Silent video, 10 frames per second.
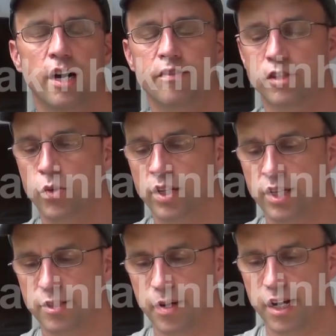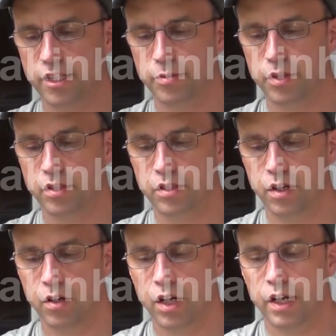off as quickly as possible.
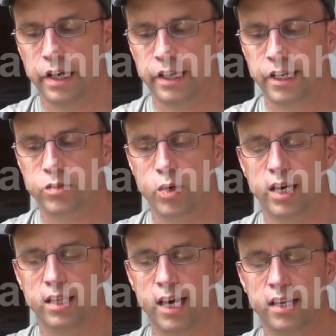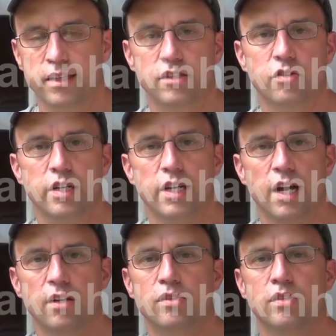So that's why a lot of these
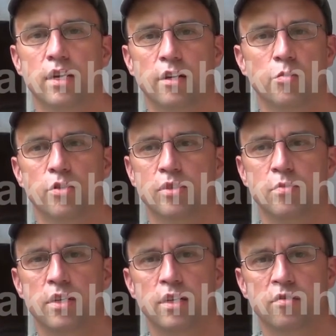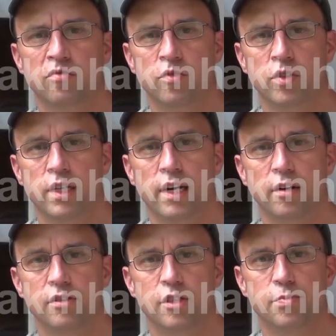greenhouses I almost immediately rule
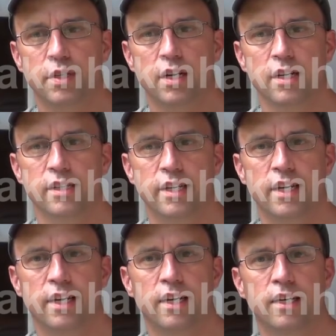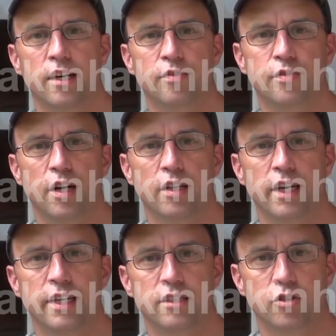out, just because I can't get enough
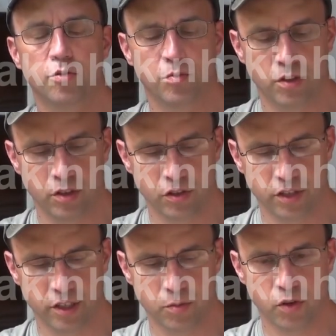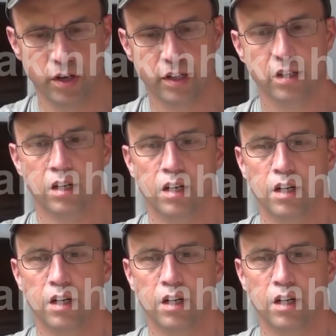light into them early in the morning.